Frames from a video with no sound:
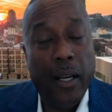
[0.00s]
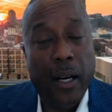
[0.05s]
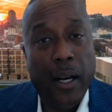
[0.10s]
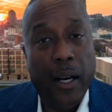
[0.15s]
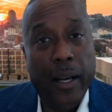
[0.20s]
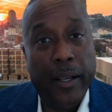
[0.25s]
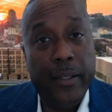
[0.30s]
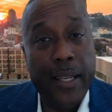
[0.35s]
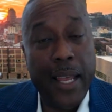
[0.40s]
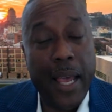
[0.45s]

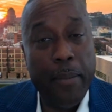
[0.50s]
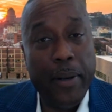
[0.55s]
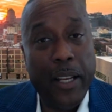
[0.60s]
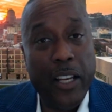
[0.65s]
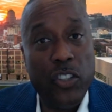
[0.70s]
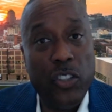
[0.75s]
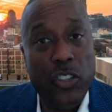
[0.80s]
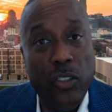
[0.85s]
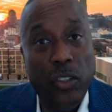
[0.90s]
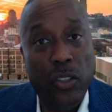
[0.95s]

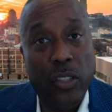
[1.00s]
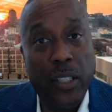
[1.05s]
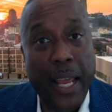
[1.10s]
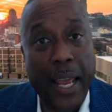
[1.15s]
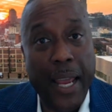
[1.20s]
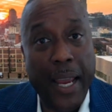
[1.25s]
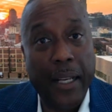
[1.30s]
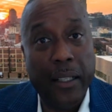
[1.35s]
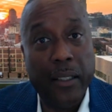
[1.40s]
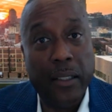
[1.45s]
examination you
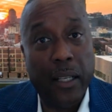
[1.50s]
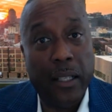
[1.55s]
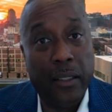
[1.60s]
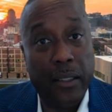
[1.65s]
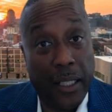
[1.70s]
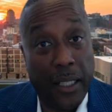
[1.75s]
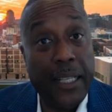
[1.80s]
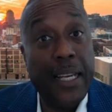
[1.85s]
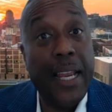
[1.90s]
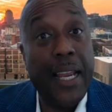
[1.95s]
take
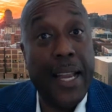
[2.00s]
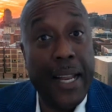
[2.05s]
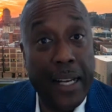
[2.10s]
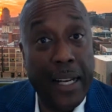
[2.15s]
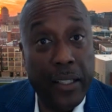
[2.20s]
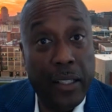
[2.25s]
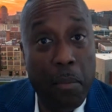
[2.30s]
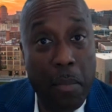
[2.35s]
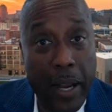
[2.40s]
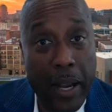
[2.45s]
to get
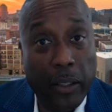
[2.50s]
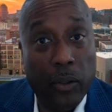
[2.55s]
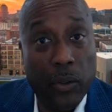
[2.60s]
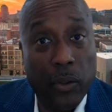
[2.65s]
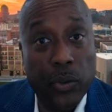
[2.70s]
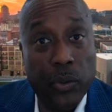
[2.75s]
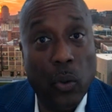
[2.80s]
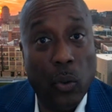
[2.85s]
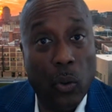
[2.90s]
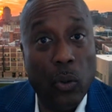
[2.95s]
into medical
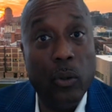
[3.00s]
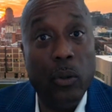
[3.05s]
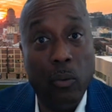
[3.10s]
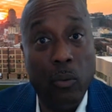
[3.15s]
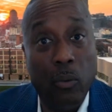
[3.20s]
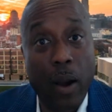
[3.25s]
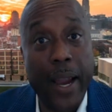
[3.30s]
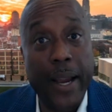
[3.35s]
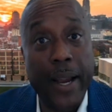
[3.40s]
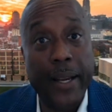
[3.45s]
school, right?